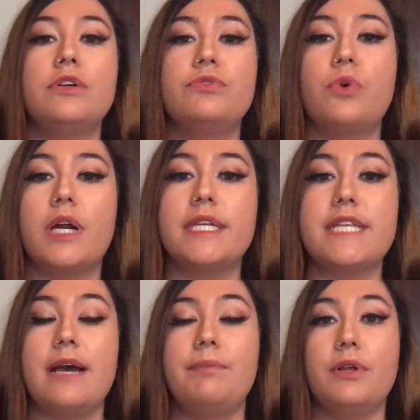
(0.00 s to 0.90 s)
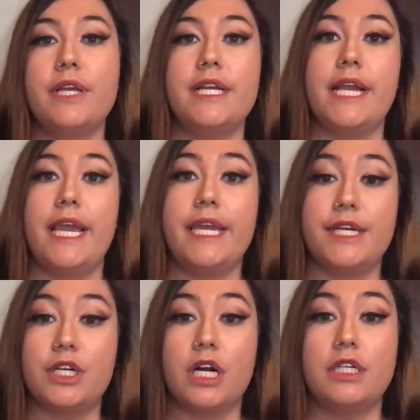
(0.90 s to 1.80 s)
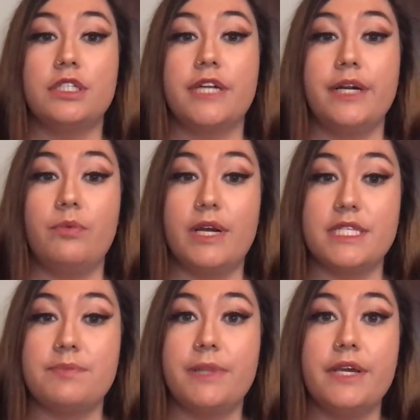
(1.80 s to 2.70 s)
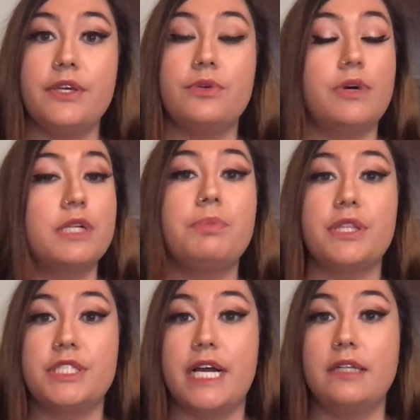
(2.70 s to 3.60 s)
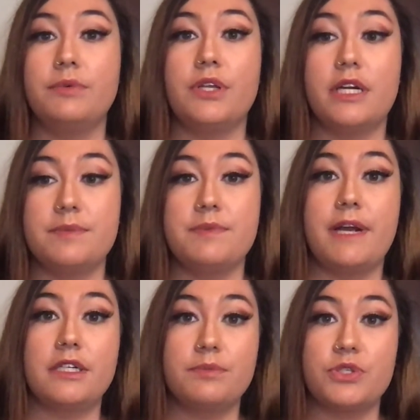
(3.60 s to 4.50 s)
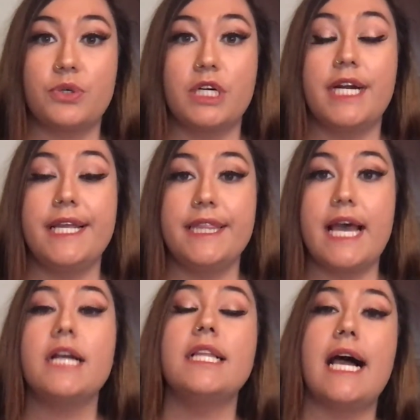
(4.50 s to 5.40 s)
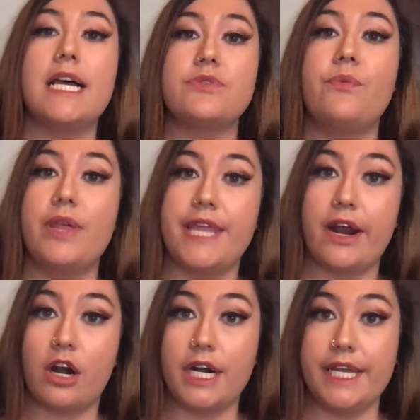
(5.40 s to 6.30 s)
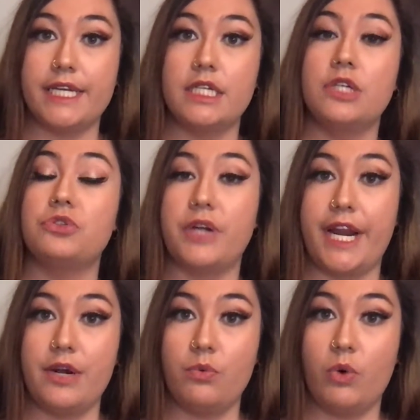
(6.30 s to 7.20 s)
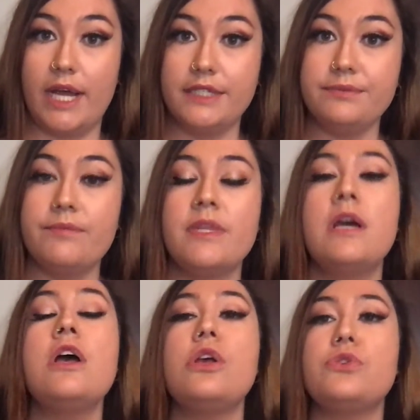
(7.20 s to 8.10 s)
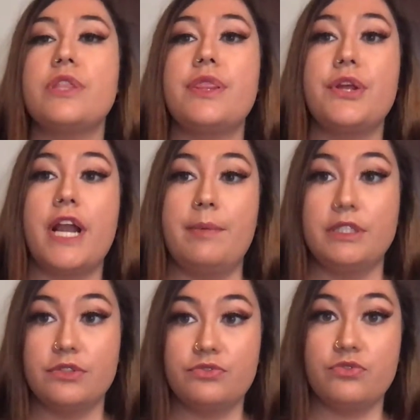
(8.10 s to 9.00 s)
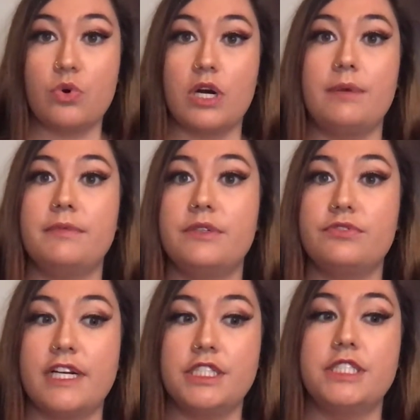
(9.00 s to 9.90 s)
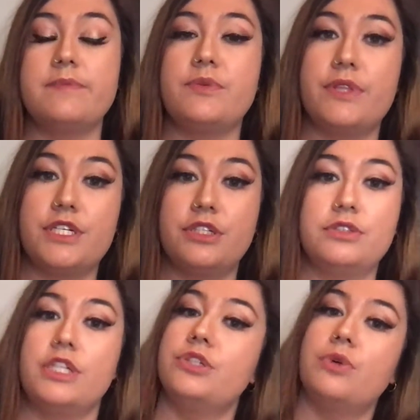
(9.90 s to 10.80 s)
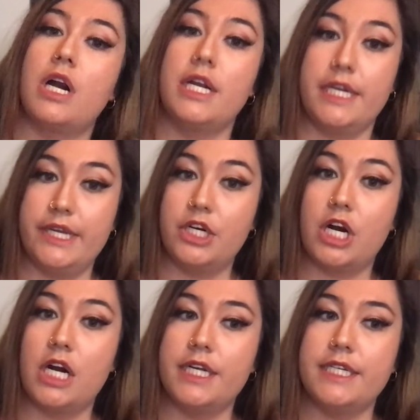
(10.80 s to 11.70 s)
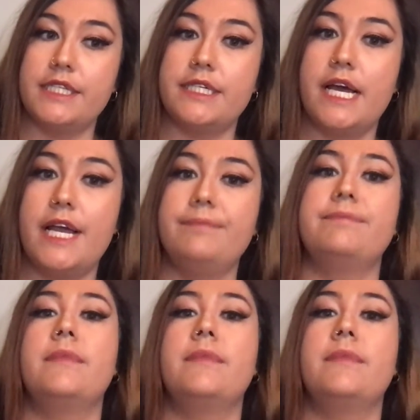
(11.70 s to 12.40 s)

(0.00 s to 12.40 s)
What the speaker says: For example, in a kindergarten grade 1 split, you'd want to put the child with autism spectrum disorder in that class when they are in grade 1, so that they're able to form friendships with children who are in kindergarten at the time.